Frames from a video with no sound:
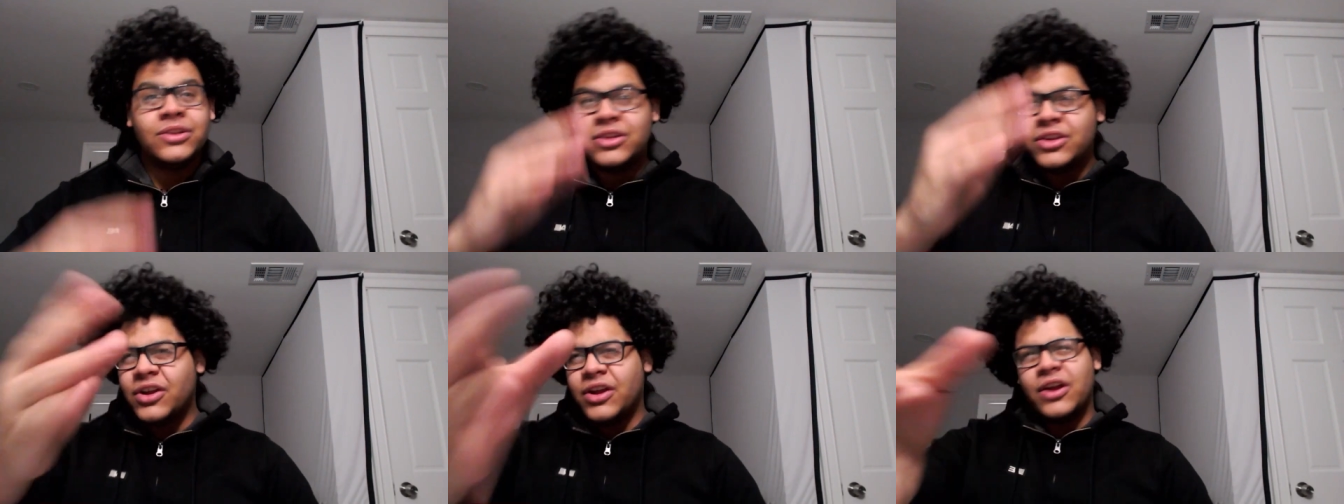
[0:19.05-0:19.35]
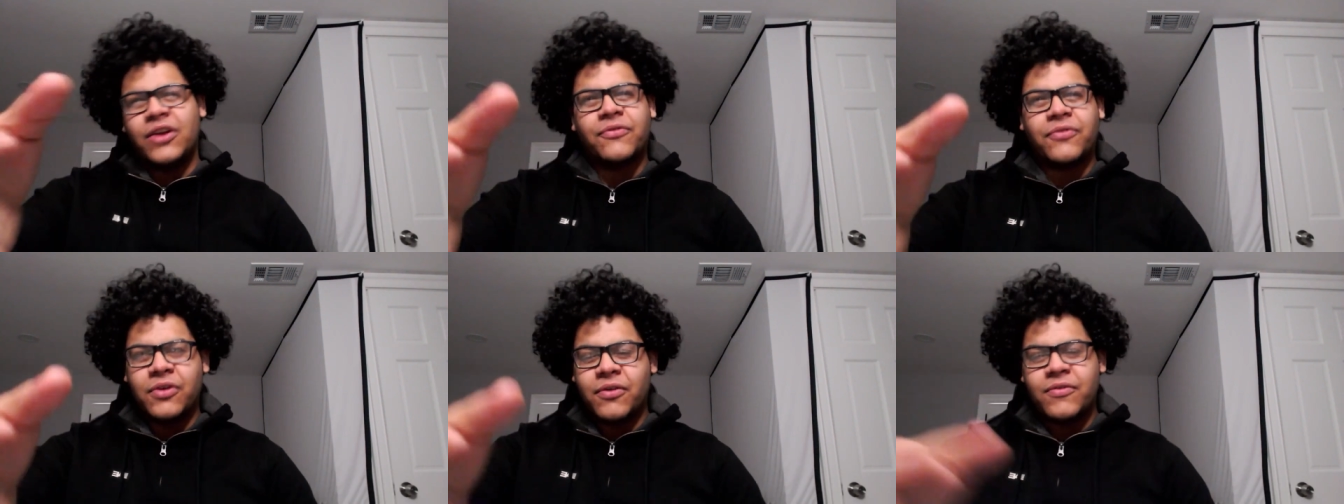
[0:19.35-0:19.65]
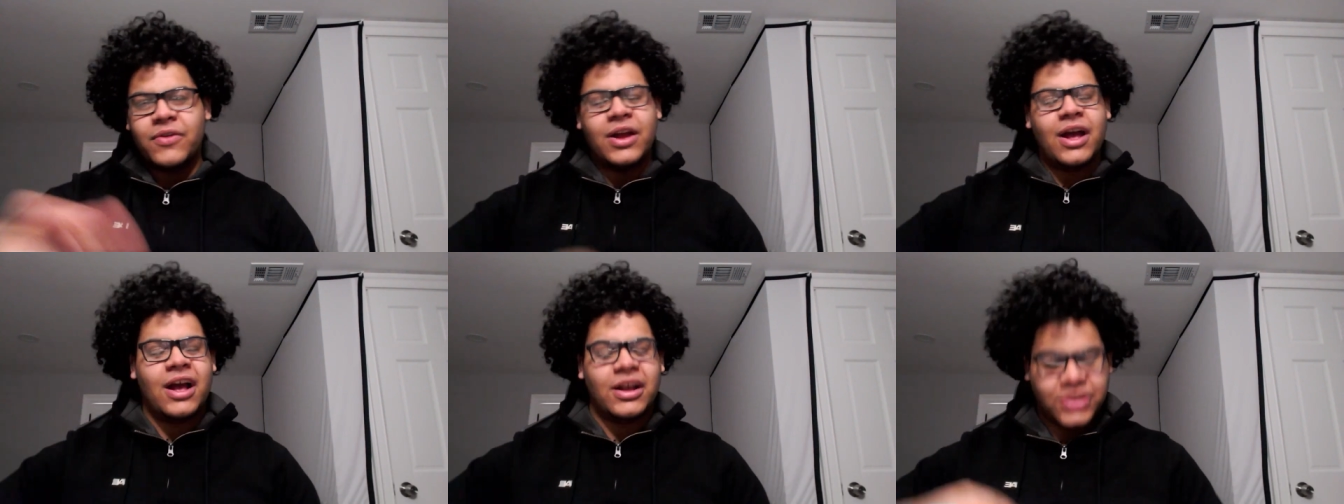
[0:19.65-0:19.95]
You're here for a
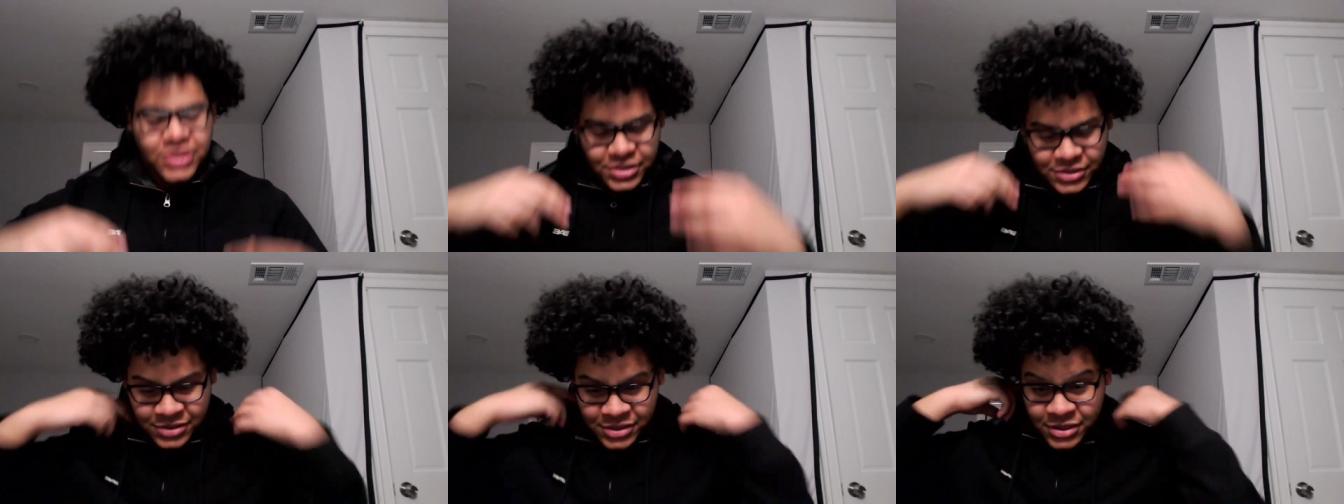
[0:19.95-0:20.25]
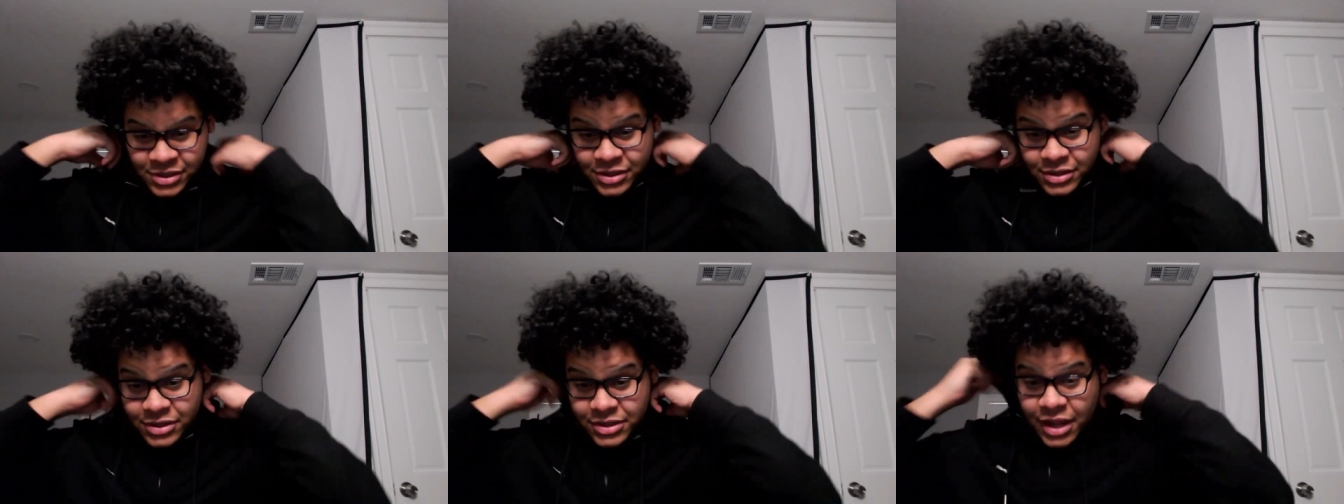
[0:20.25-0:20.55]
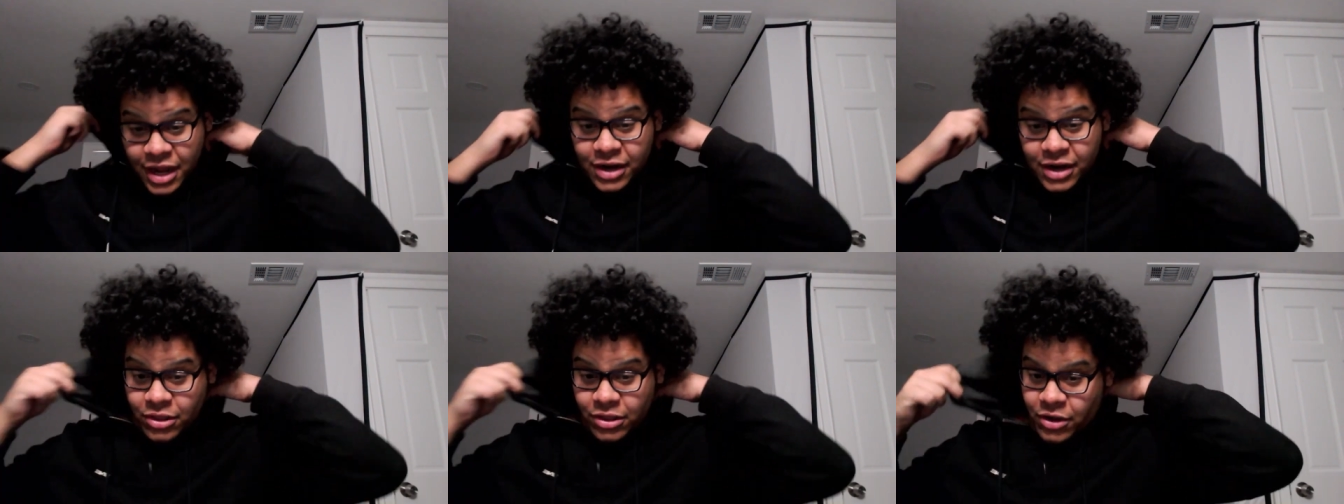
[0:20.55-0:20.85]
reaction.
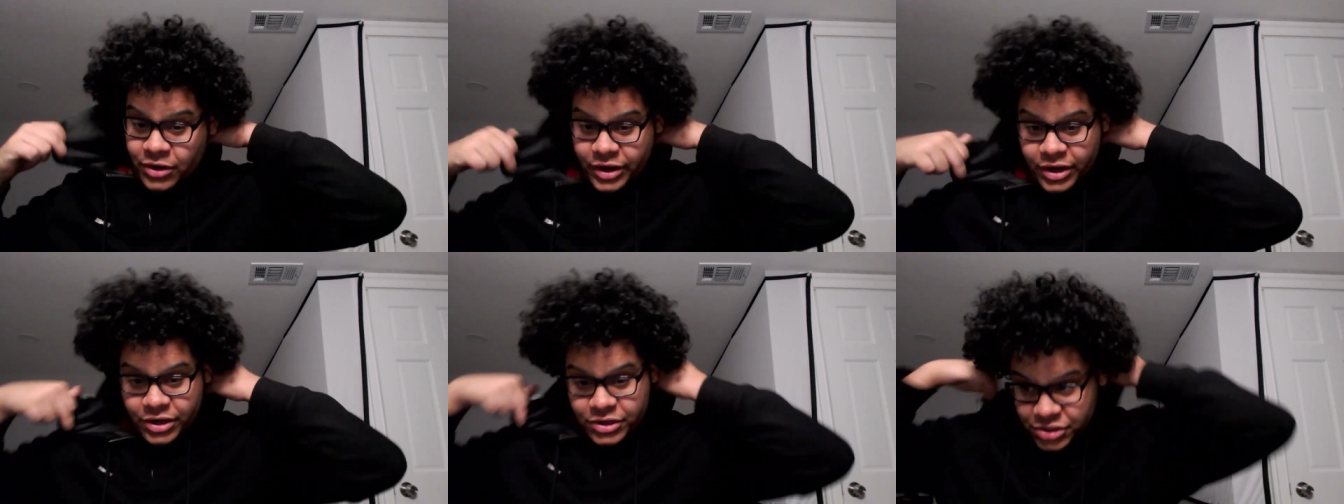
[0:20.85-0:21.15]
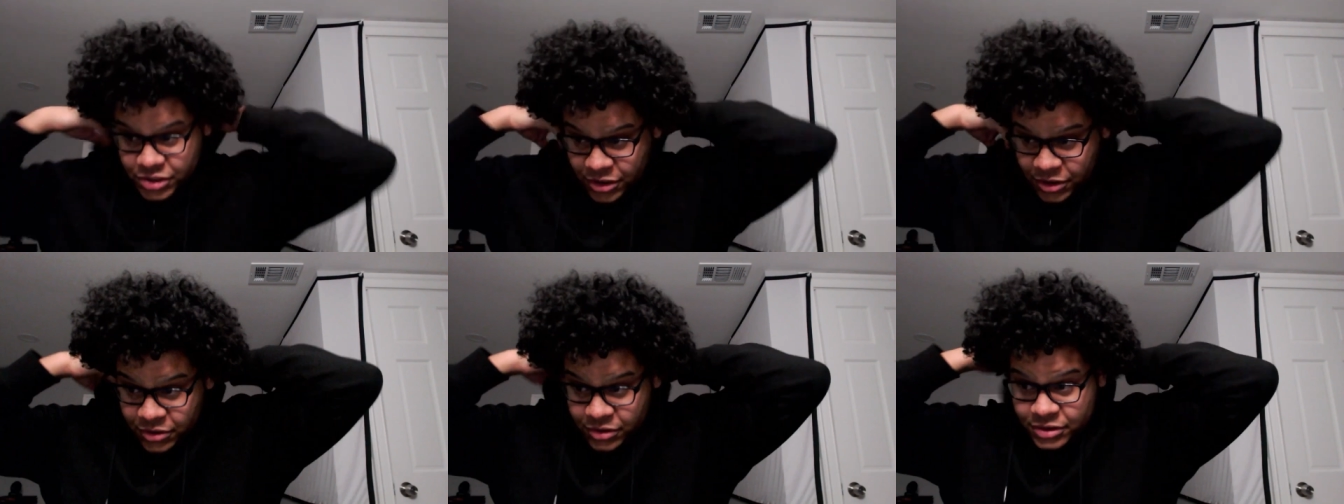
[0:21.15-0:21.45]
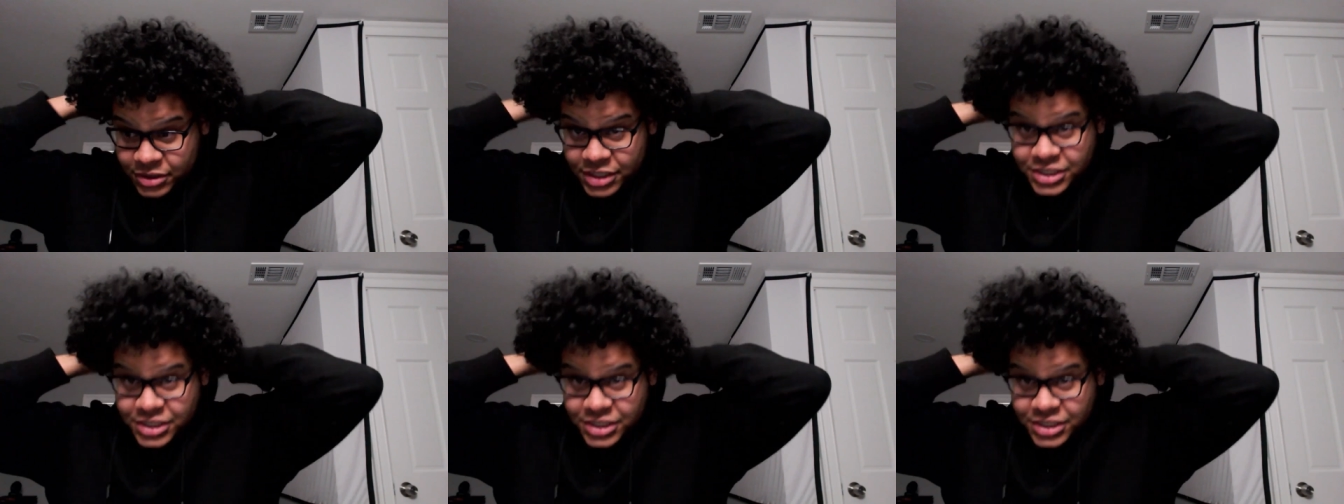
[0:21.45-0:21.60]
Not a long intro.